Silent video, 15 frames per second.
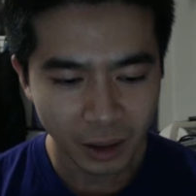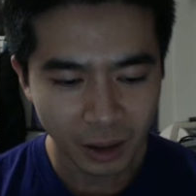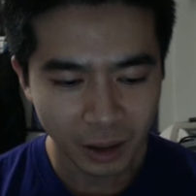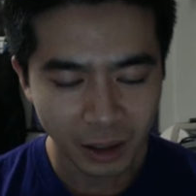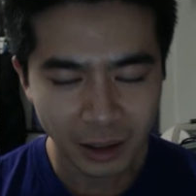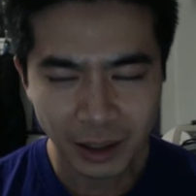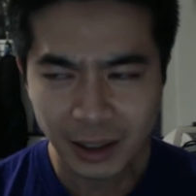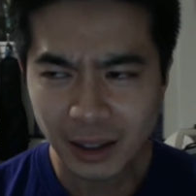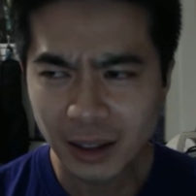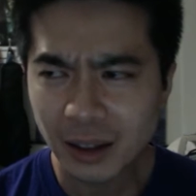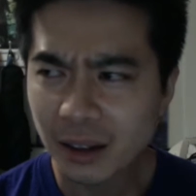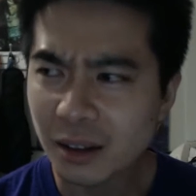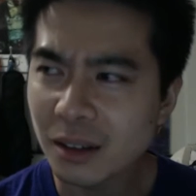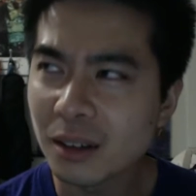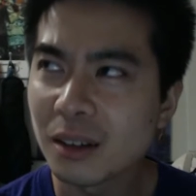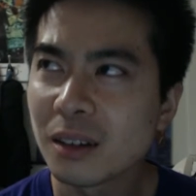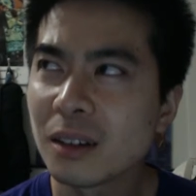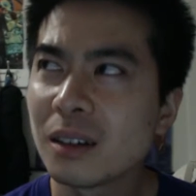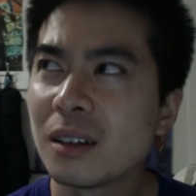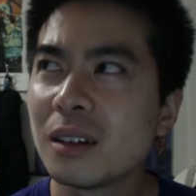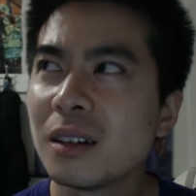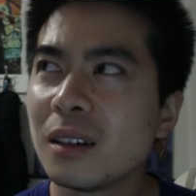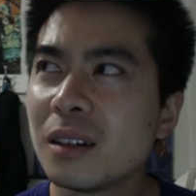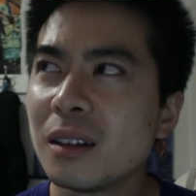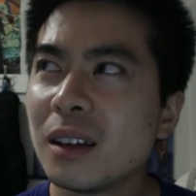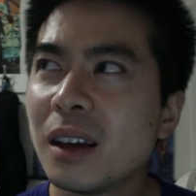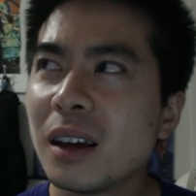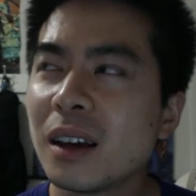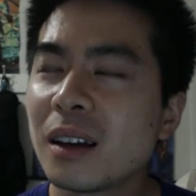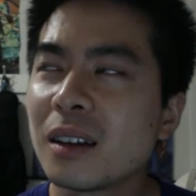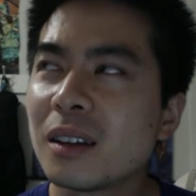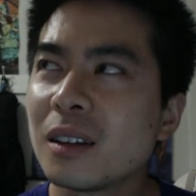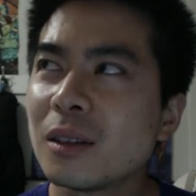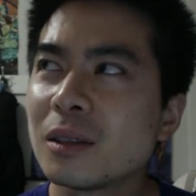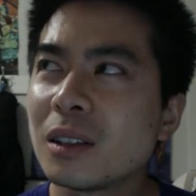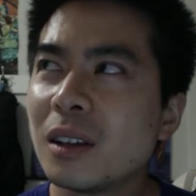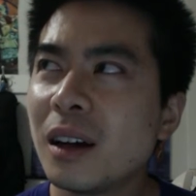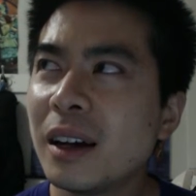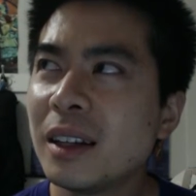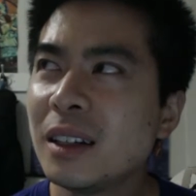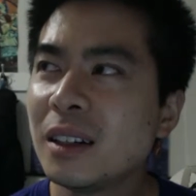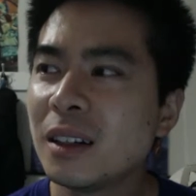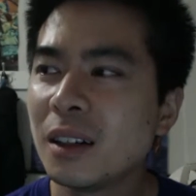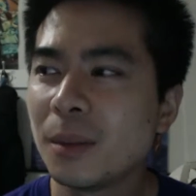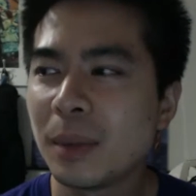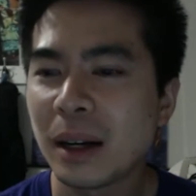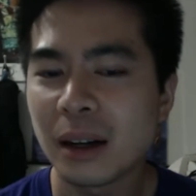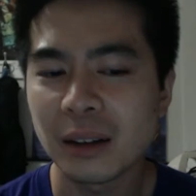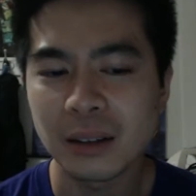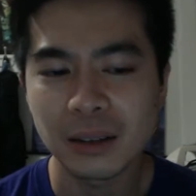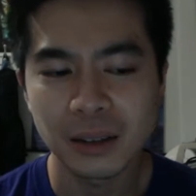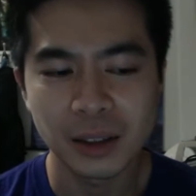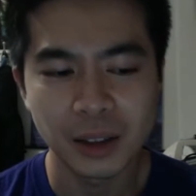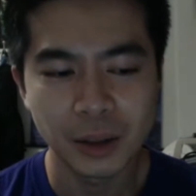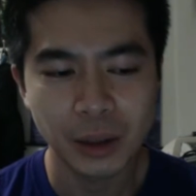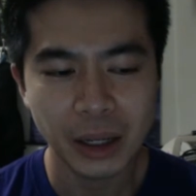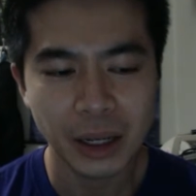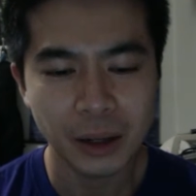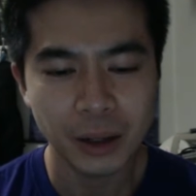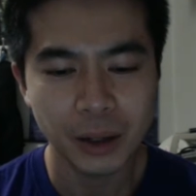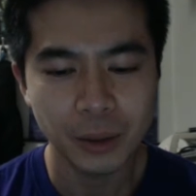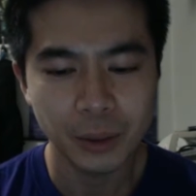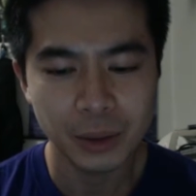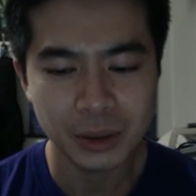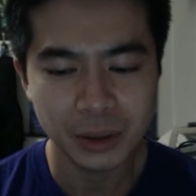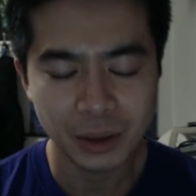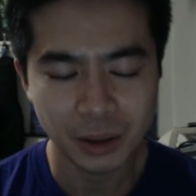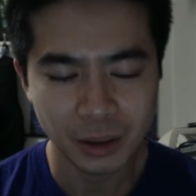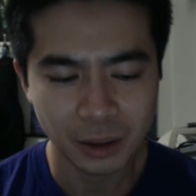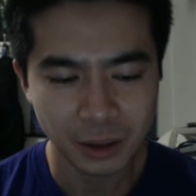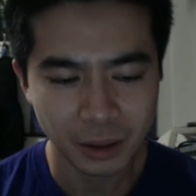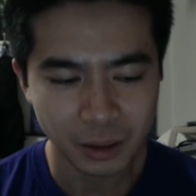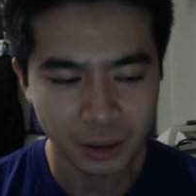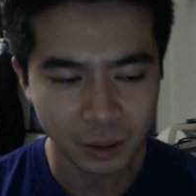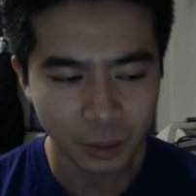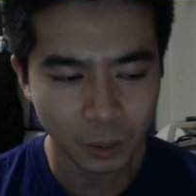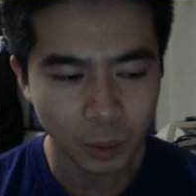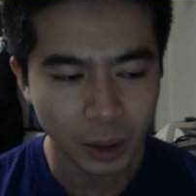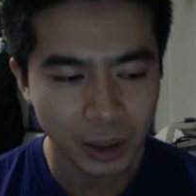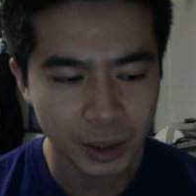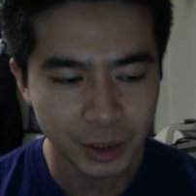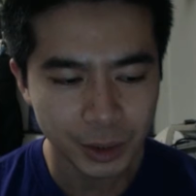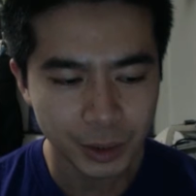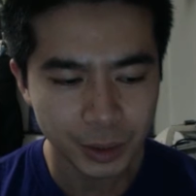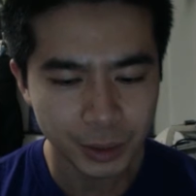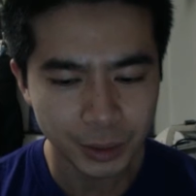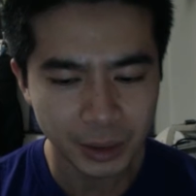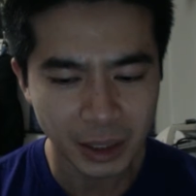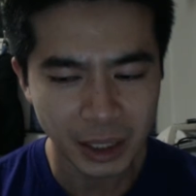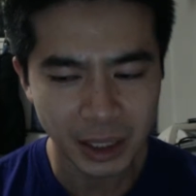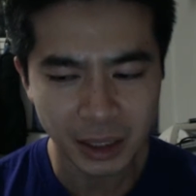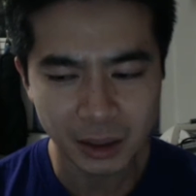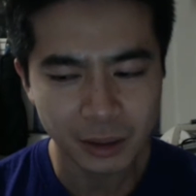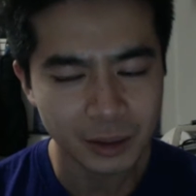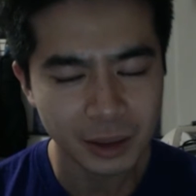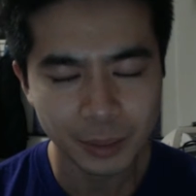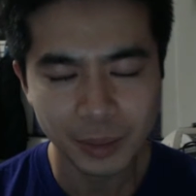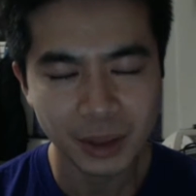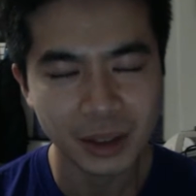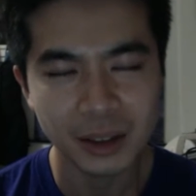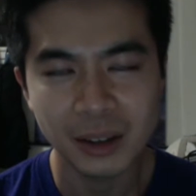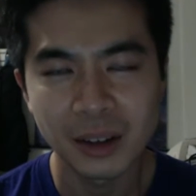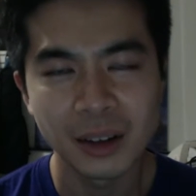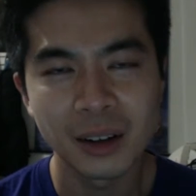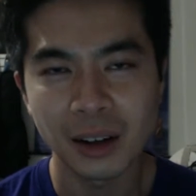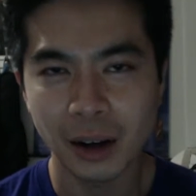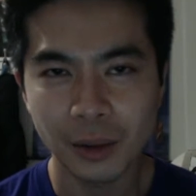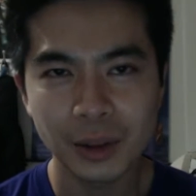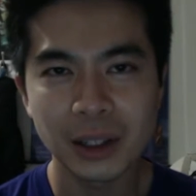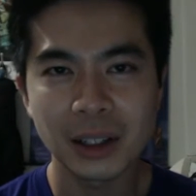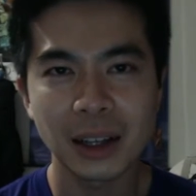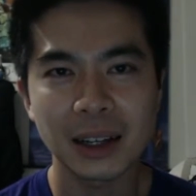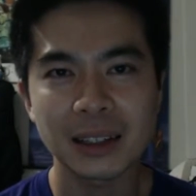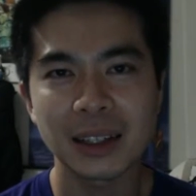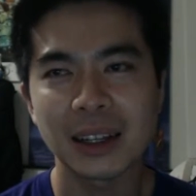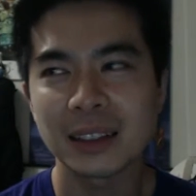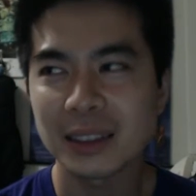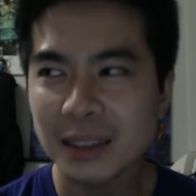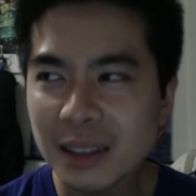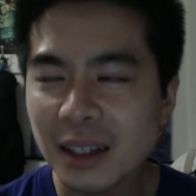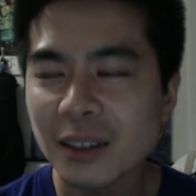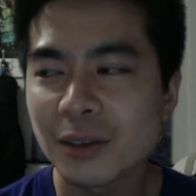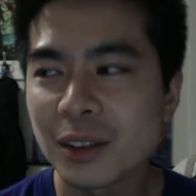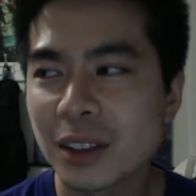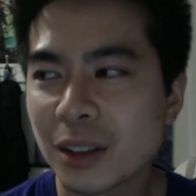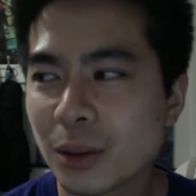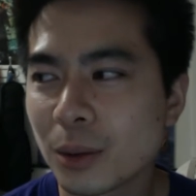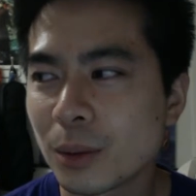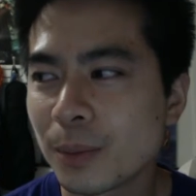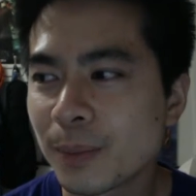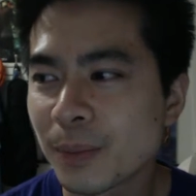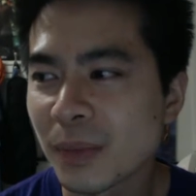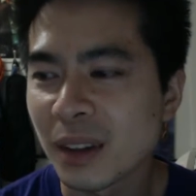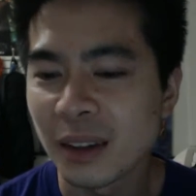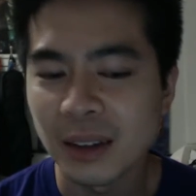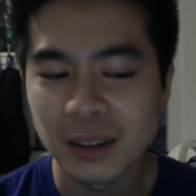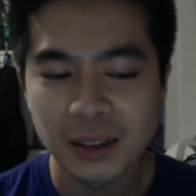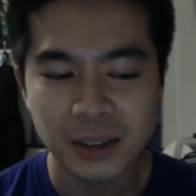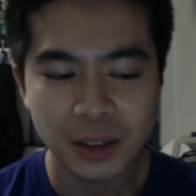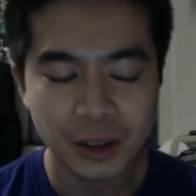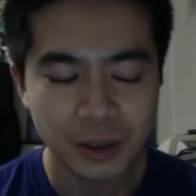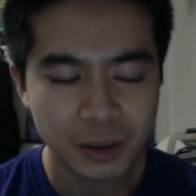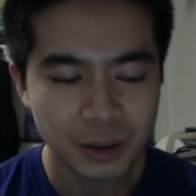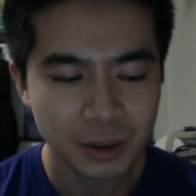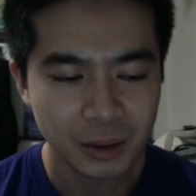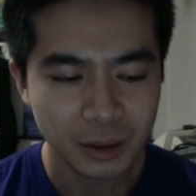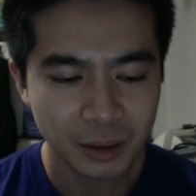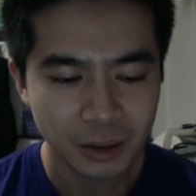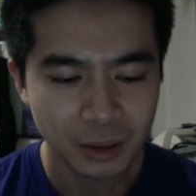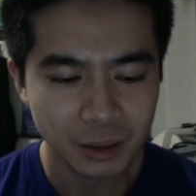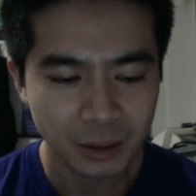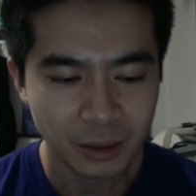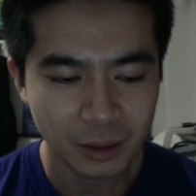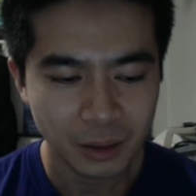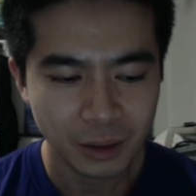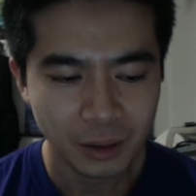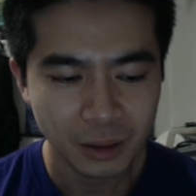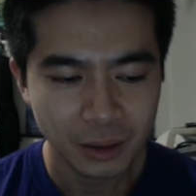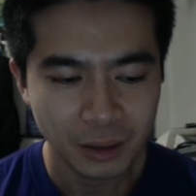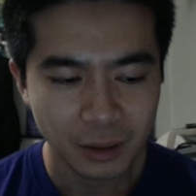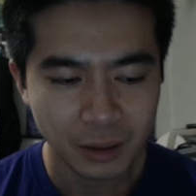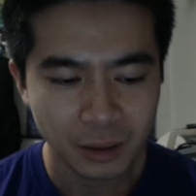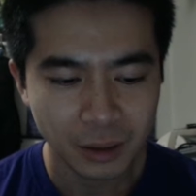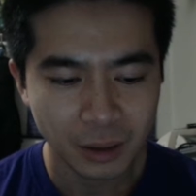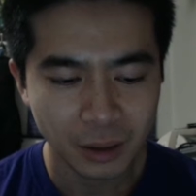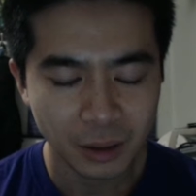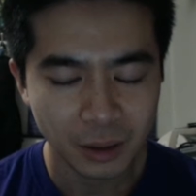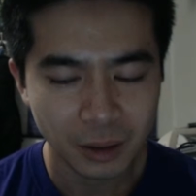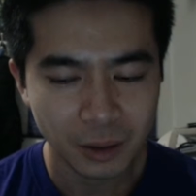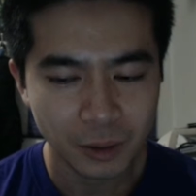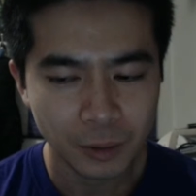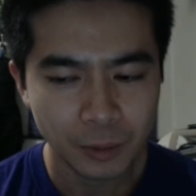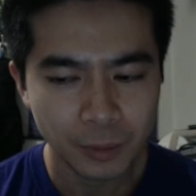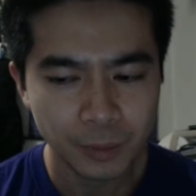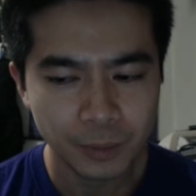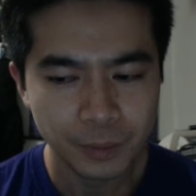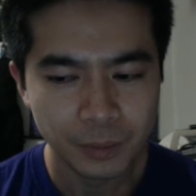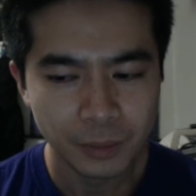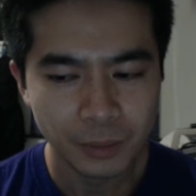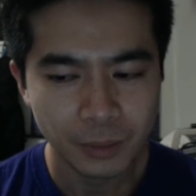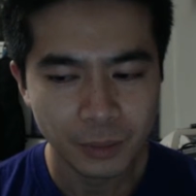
I like yeah, there was a line in it about how he was the one true king or something. I really like that. It sounded really cool. So it's um